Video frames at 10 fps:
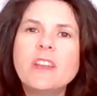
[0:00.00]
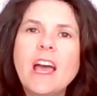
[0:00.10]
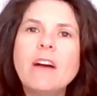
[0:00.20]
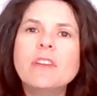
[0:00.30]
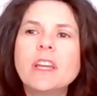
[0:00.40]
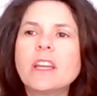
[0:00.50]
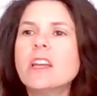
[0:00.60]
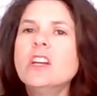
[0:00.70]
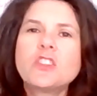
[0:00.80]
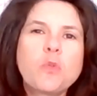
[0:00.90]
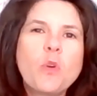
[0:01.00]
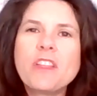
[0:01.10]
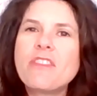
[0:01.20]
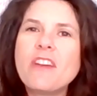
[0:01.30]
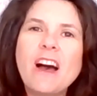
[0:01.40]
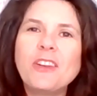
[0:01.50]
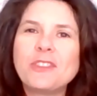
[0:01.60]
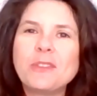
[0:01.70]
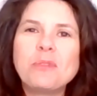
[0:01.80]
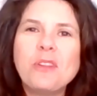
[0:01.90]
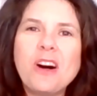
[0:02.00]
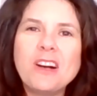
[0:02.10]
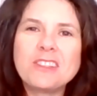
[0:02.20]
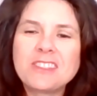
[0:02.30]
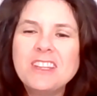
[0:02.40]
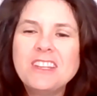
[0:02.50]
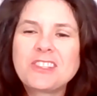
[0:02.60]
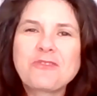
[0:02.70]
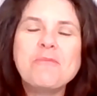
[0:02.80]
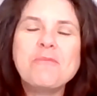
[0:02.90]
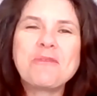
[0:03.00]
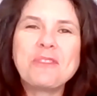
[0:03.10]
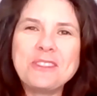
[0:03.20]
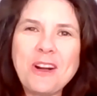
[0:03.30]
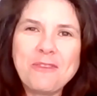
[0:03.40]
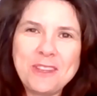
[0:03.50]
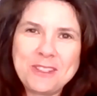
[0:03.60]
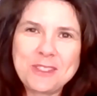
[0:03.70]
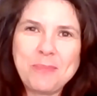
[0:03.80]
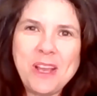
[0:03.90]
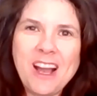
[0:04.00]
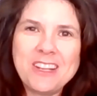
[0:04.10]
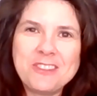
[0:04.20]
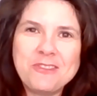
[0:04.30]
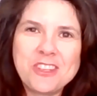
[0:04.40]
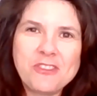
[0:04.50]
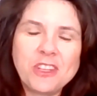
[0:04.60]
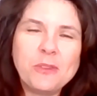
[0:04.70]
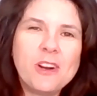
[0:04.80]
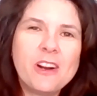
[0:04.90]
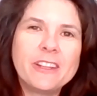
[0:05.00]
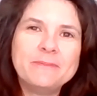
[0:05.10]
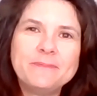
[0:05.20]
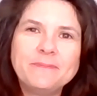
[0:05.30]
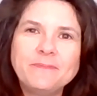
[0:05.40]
than having 20,000 plus screaming Philadelphians behind you, cheering you on.